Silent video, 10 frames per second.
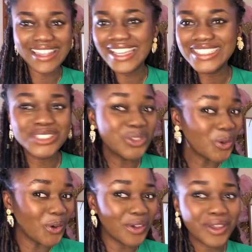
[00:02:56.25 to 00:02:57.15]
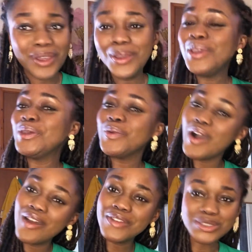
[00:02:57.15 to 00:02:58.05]
That is not who you are,
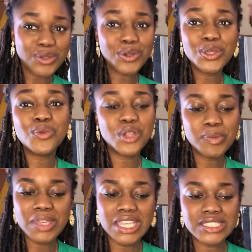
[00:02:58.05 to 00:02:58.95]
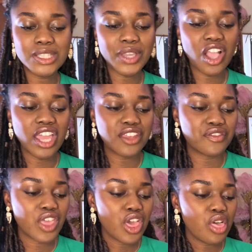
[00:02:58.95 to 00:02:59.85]
and that's not who you want to be. So I kind of
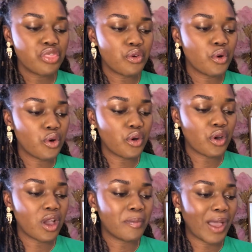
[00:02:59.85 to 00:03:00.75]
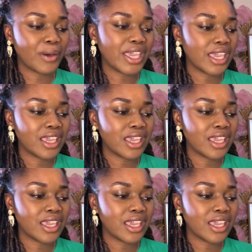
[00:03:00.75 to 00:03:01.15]
thought about it,